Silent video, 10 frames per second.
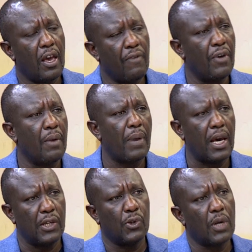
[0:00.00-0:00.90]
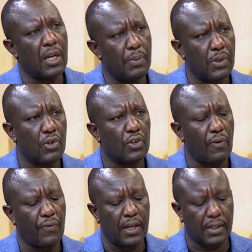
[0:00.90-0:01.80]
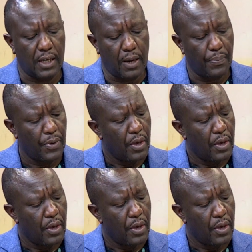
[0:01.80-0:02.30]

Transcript: even by his own administration first term.